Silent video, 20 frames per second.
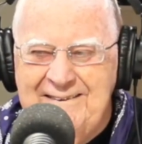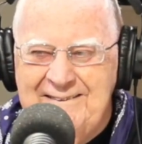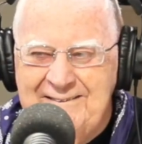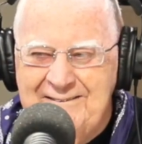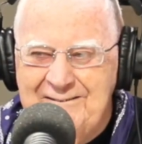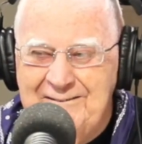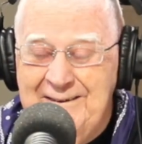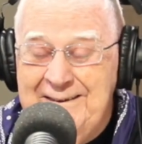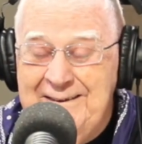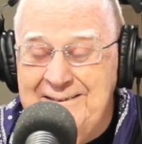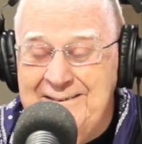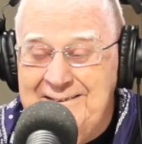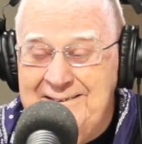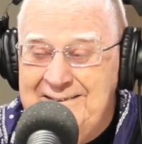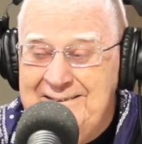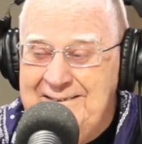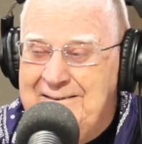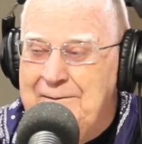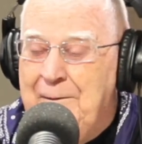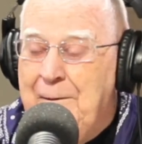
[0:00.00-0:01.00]
Right.
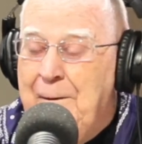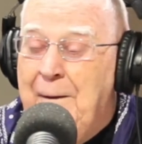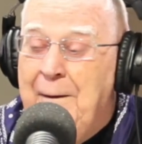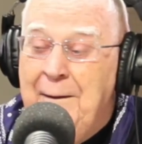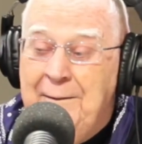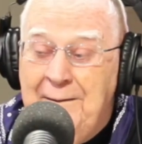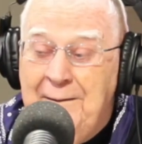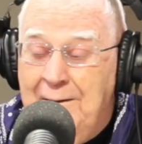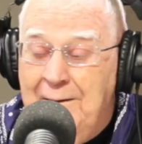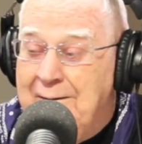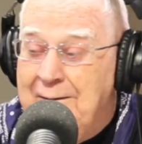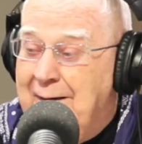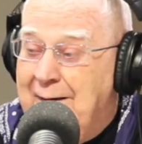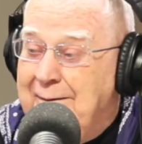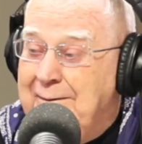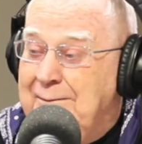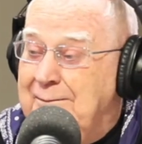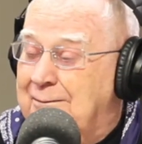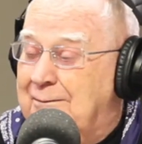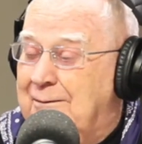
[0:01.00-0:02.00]
So now
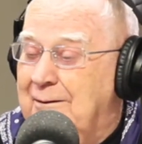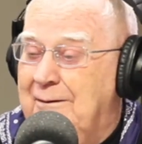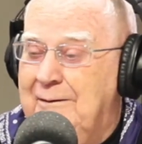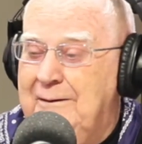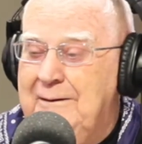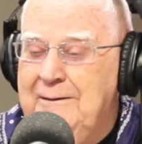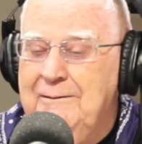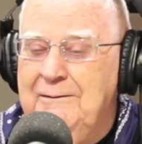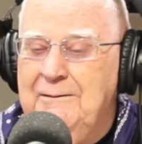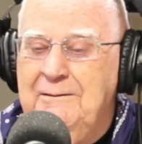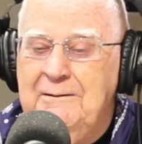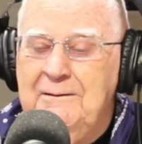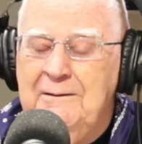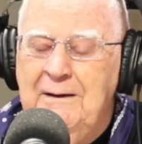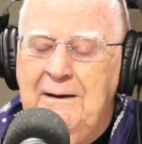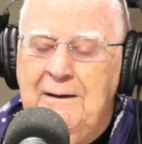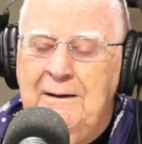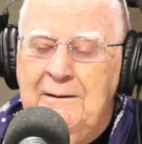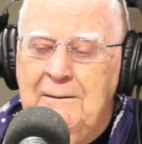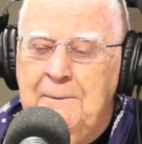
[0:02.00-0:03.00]
another story was
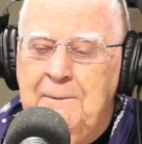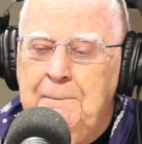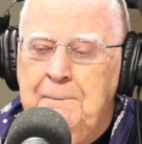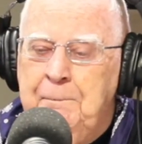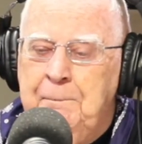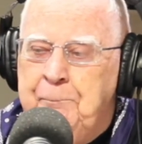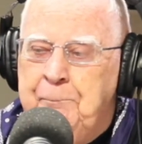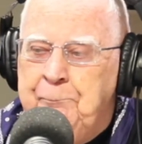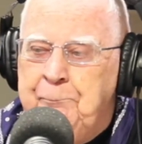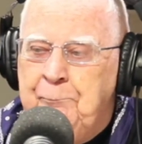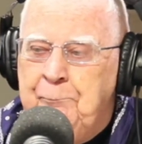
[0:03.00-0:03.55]
our